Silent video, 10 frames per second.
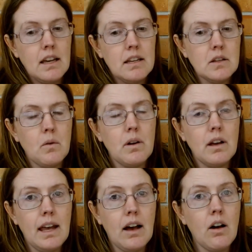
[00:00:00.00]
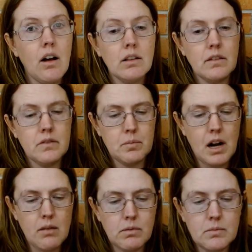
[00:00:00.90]
So all of the
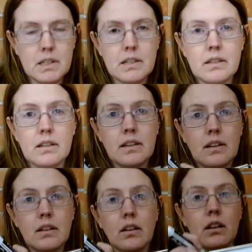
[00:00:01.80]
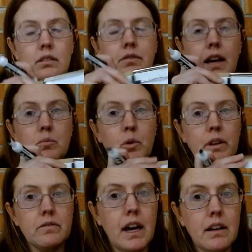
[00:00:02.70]
problems on
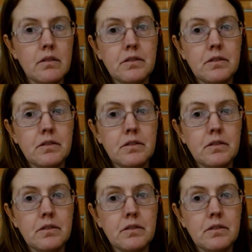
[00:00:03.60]
5.5,